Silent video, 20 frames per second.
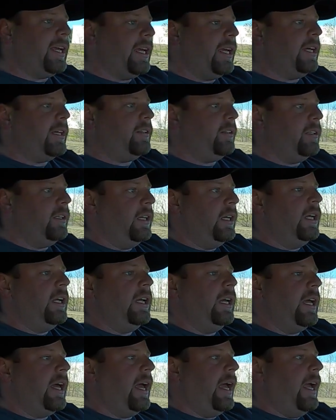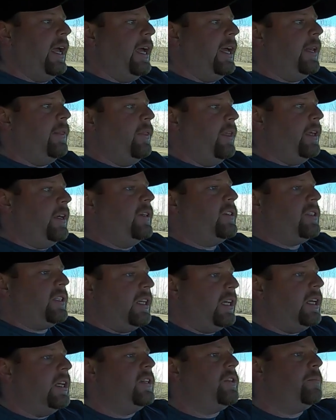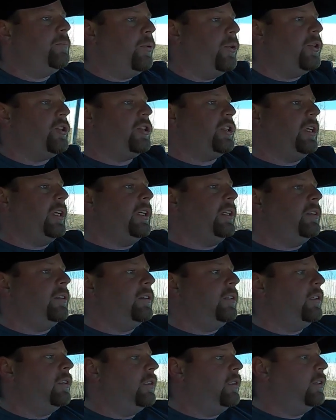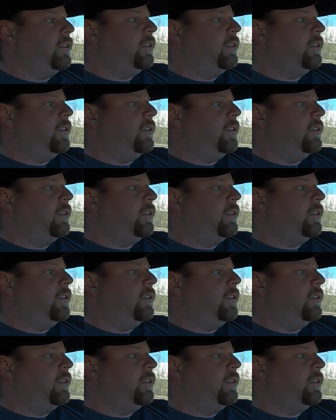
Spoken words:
kit, and this is pushing